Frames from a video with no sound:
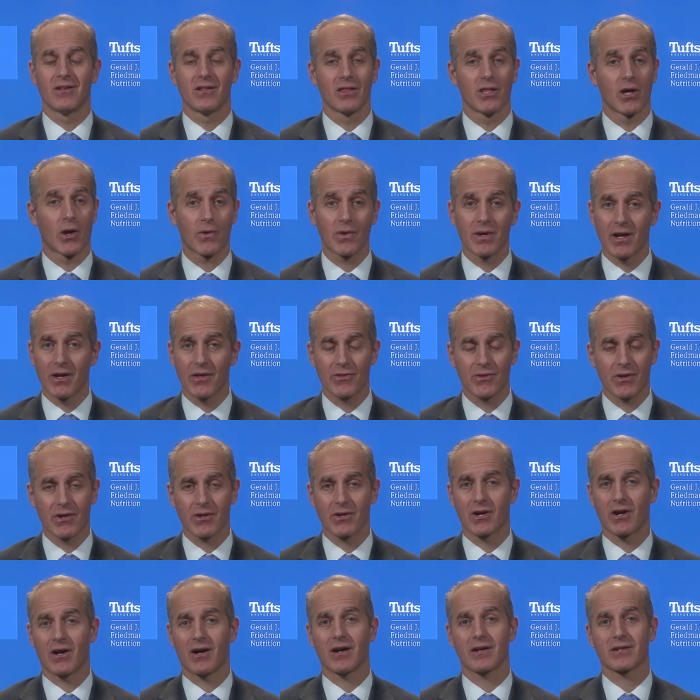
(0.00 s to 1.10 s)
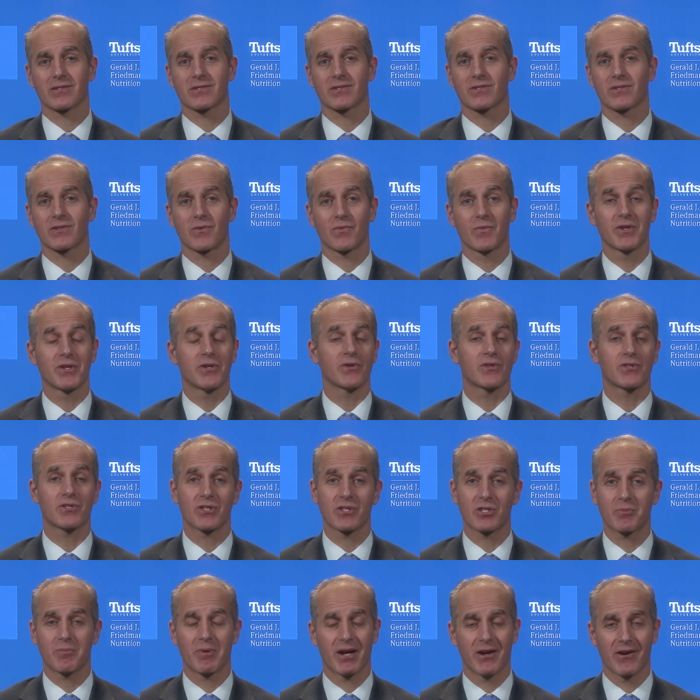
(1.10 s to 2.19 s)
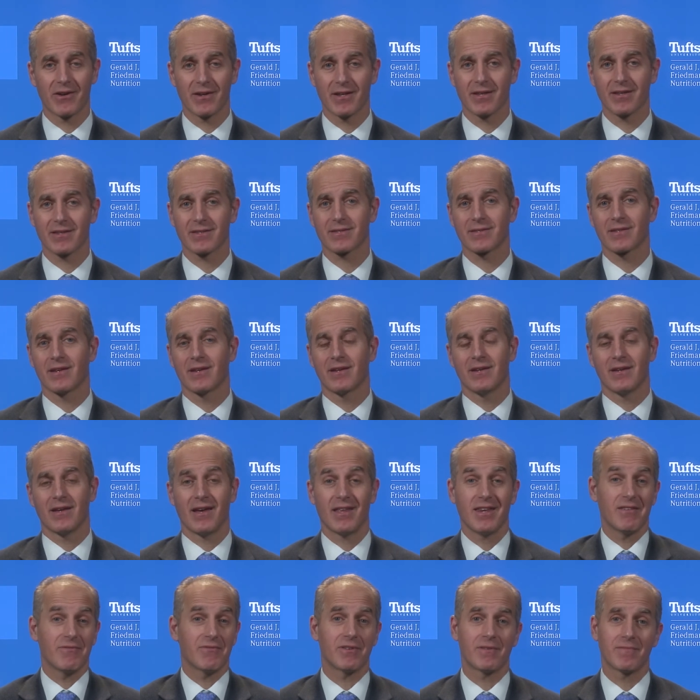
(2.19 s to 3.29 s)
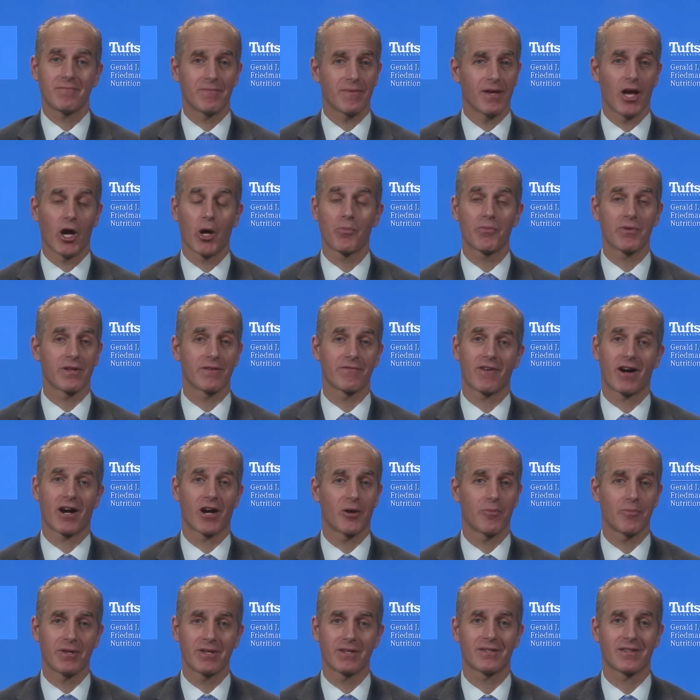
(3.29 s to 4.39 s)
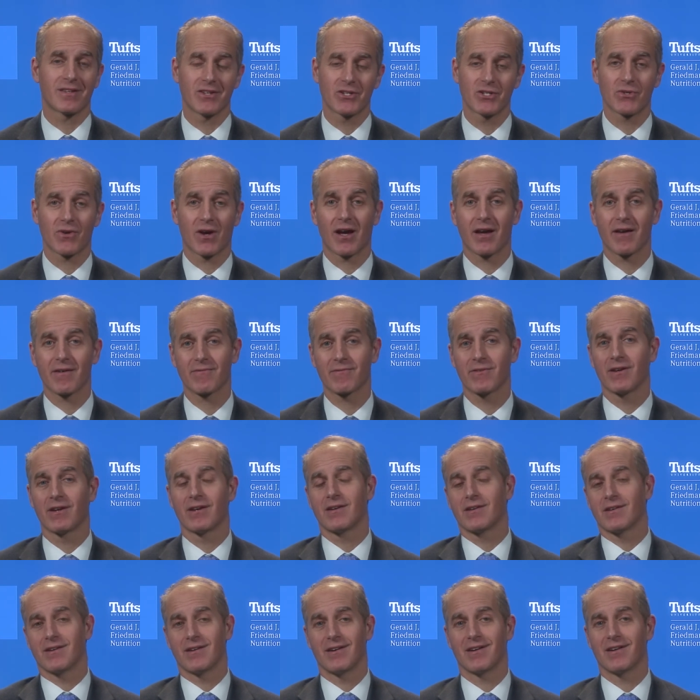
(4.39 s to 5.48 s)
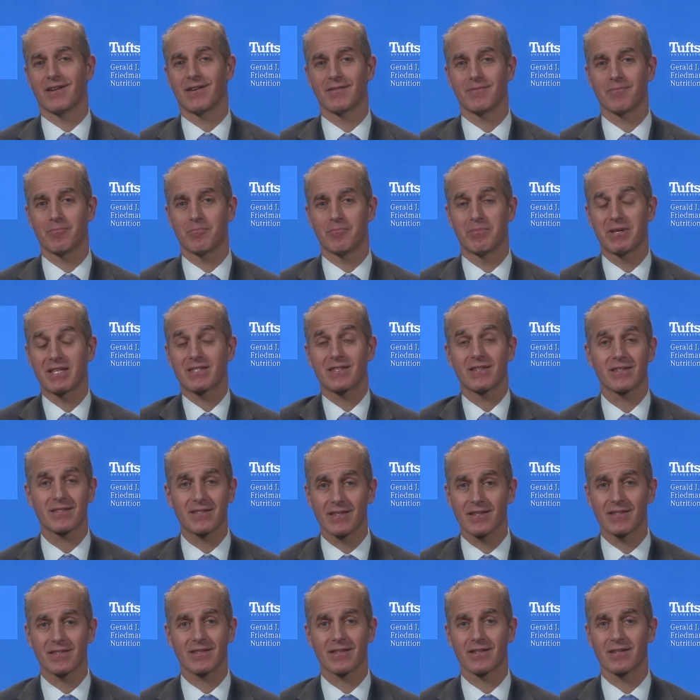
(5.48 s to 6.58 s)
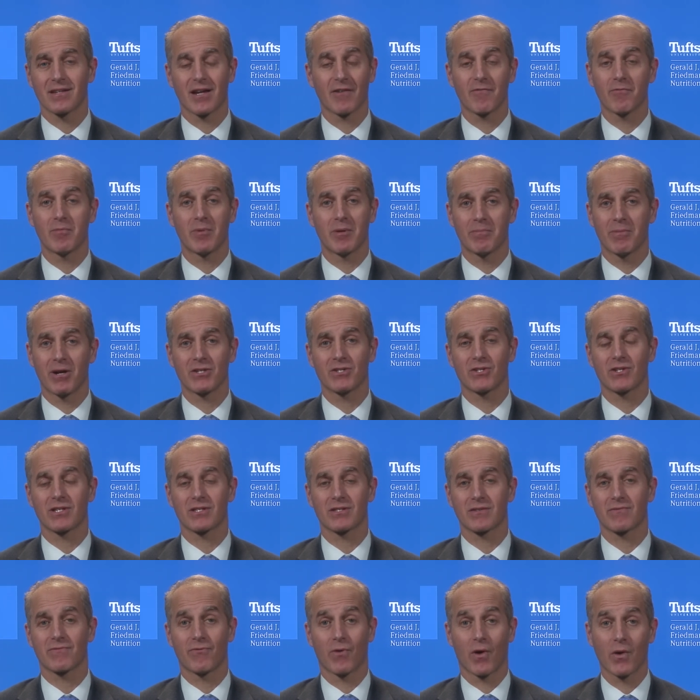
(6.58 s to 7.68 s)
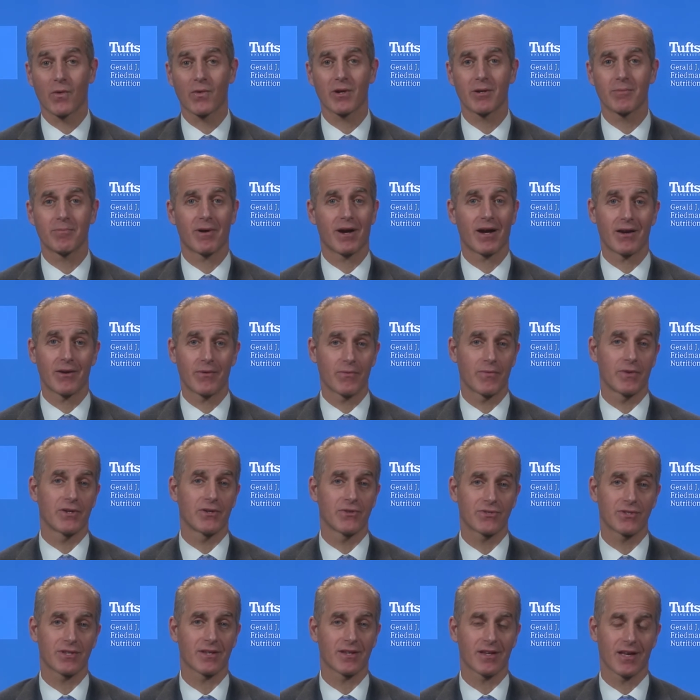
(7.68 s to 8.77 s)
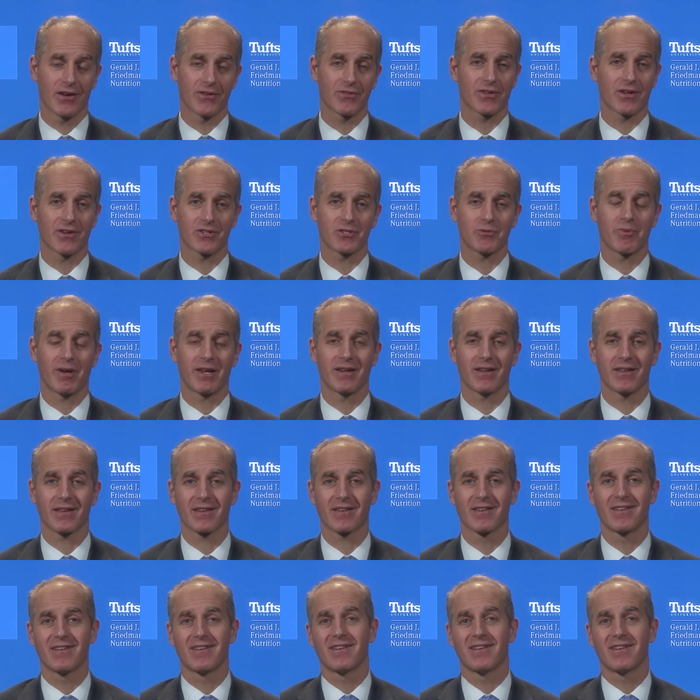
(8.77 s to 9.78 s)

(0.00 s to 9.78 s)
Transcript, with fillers: lower healthcare costs, reduce disparities, and even help the environment and drive uh, businesses and government budgets forward by reducing healthcare spending.